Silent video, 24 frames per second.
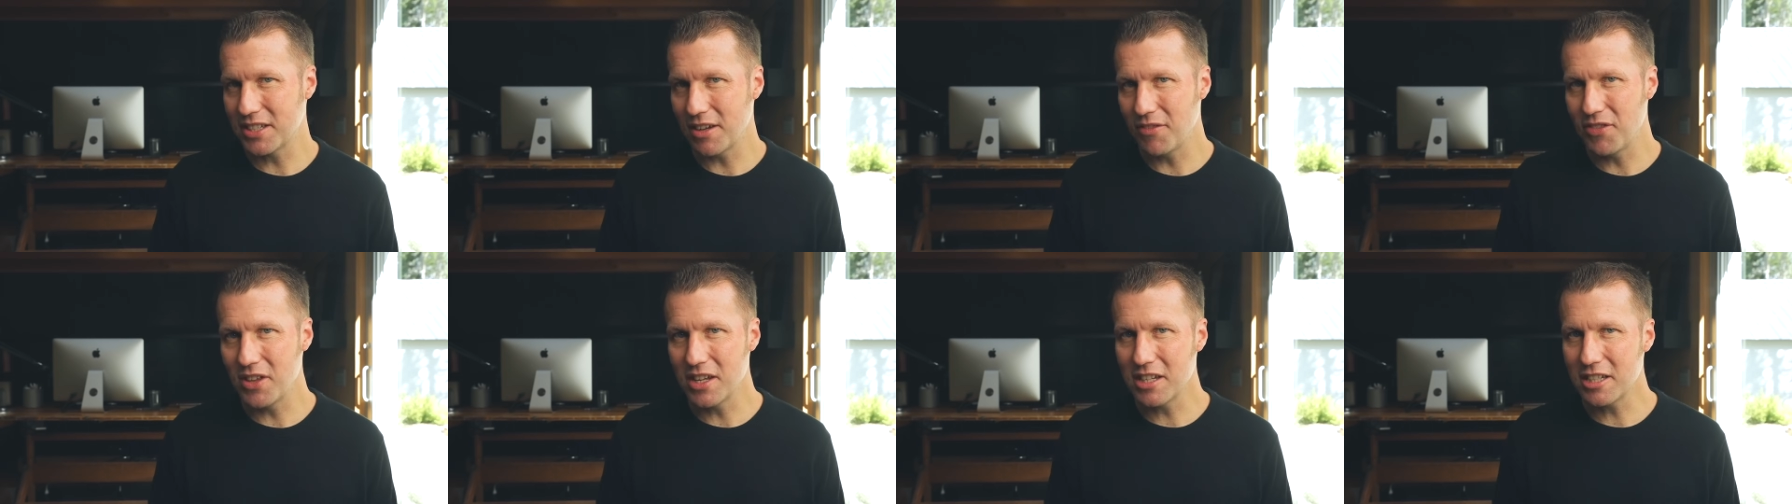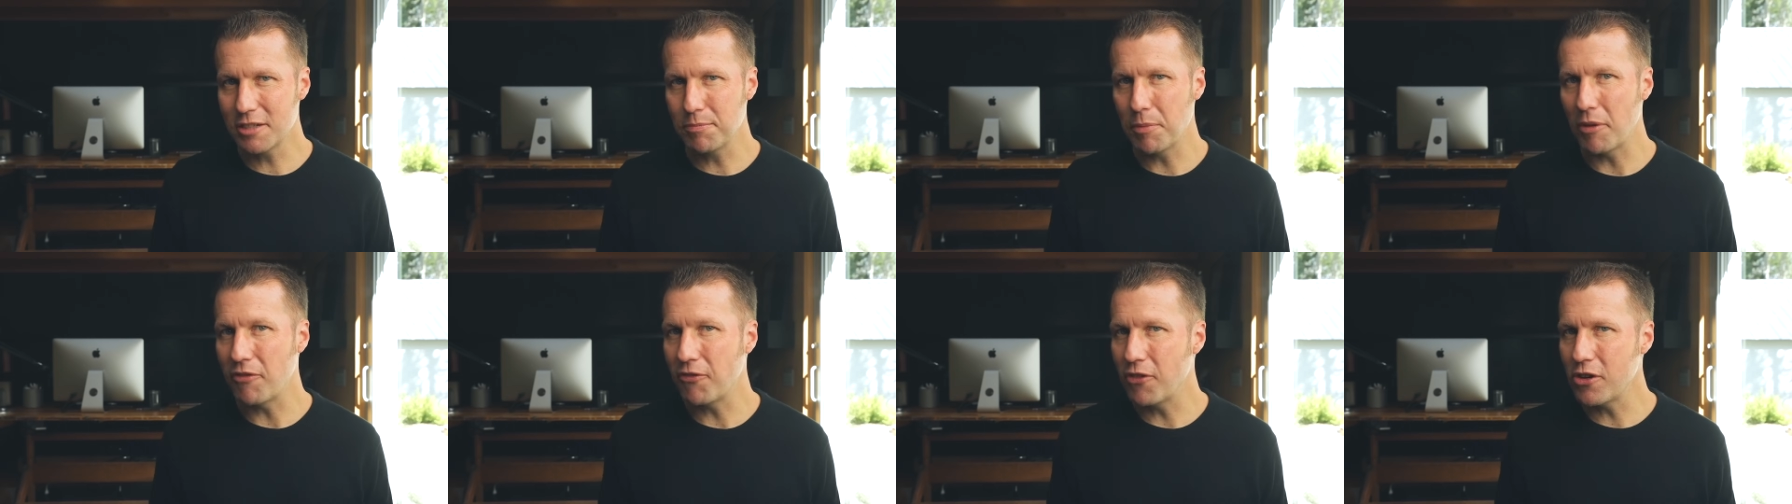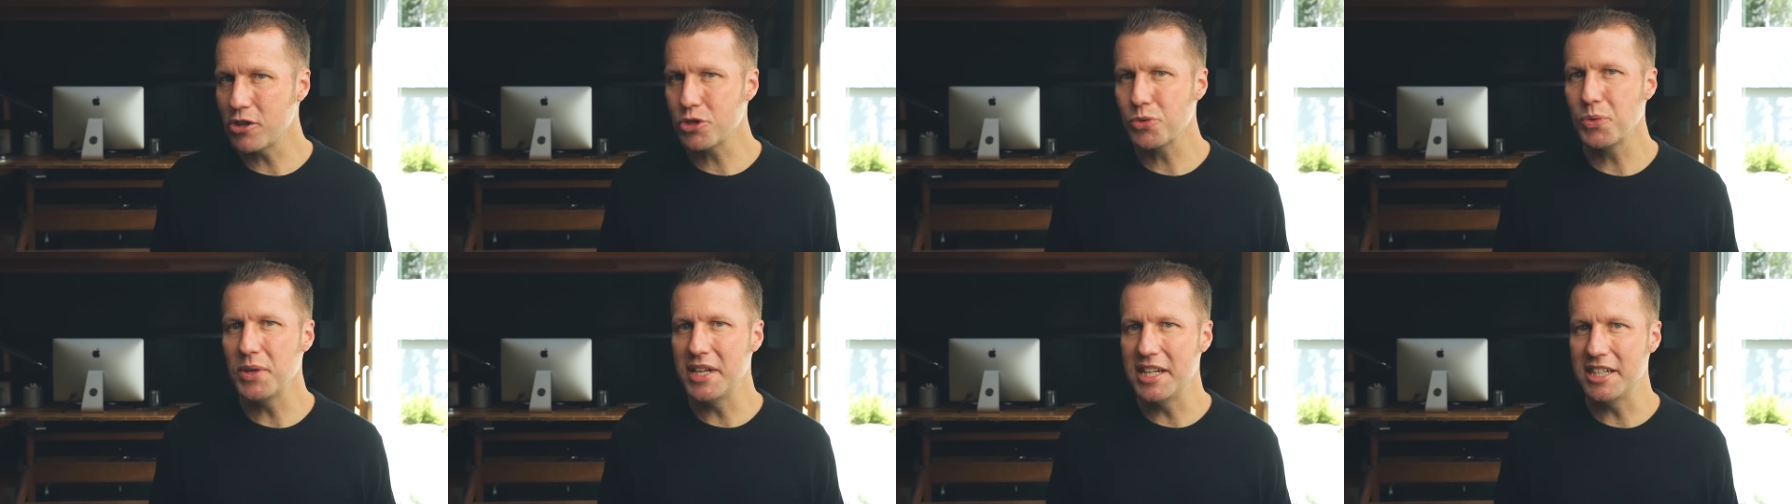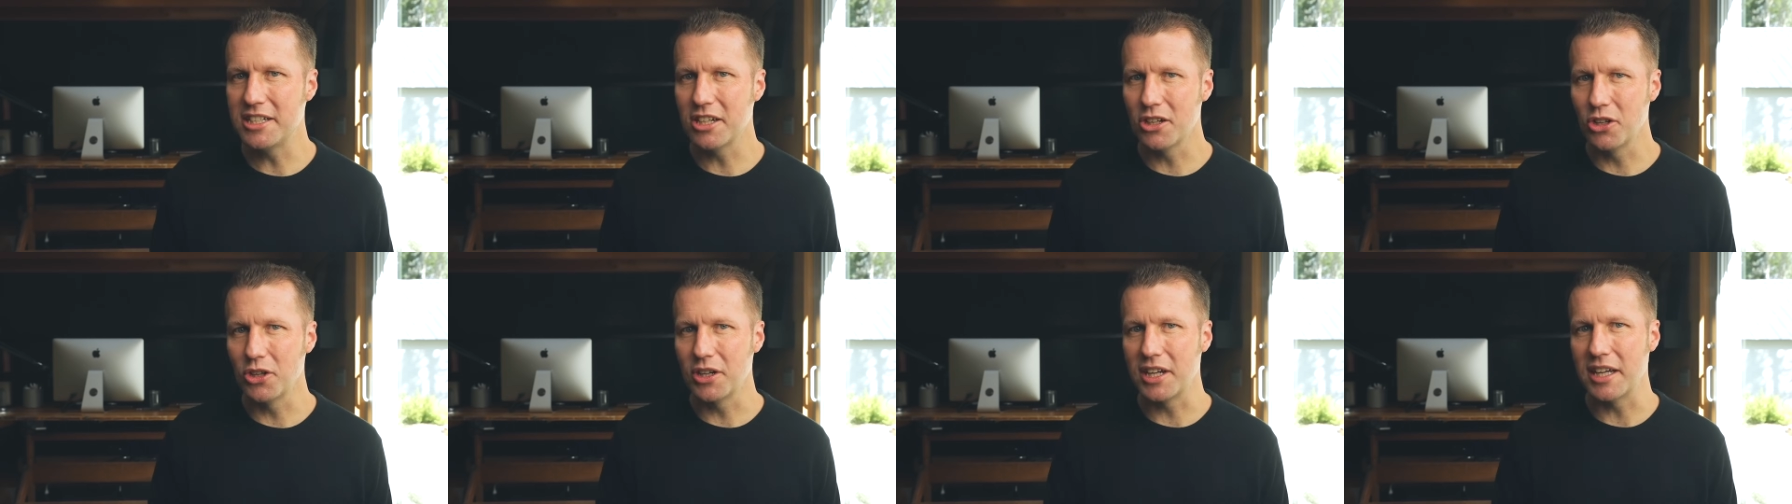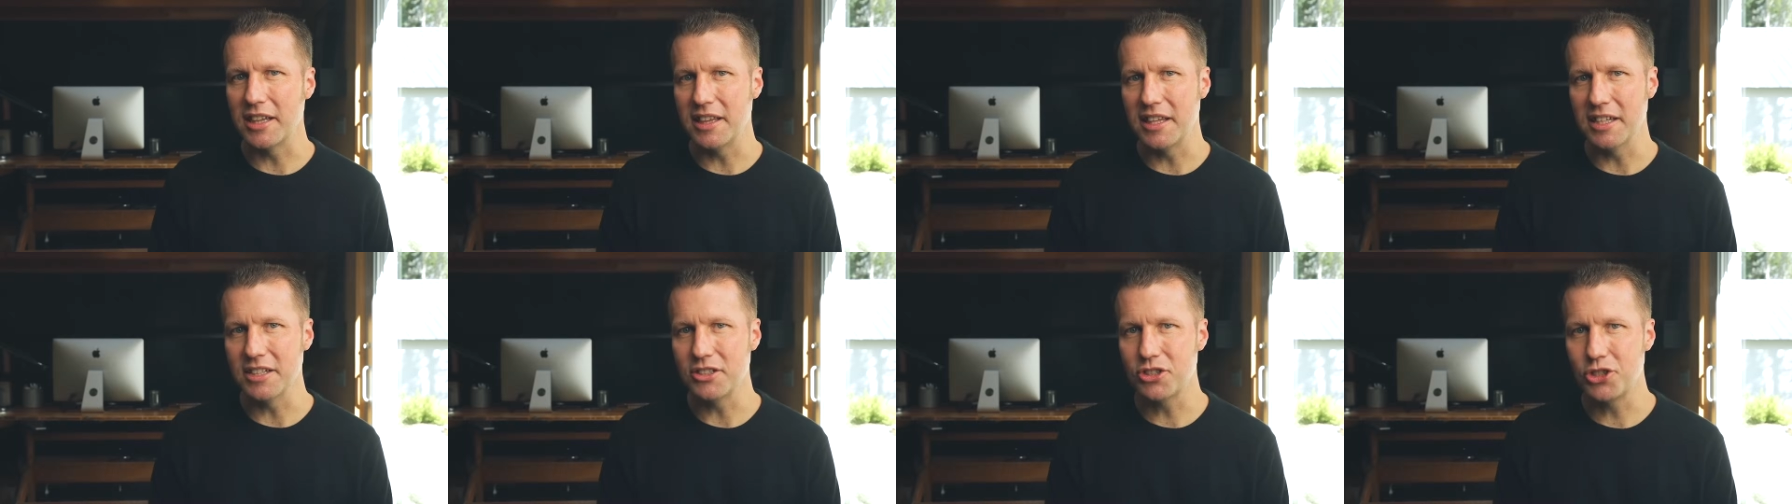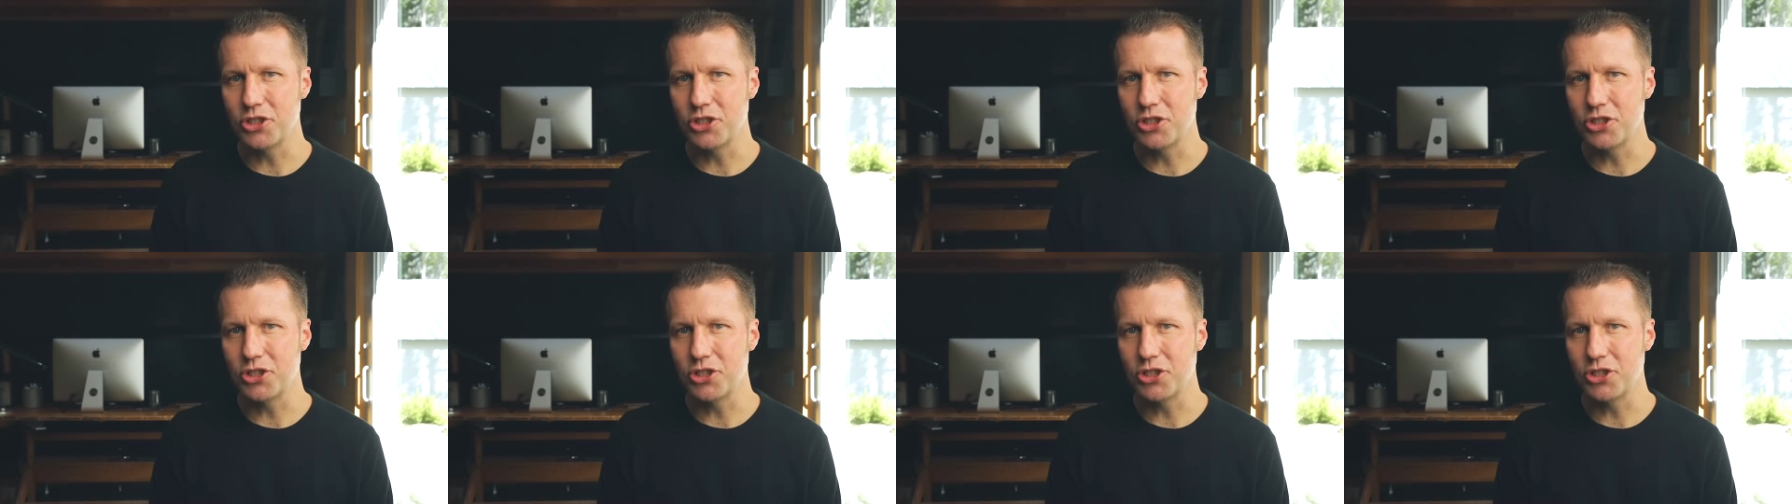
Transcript: of this, but first we need to look at this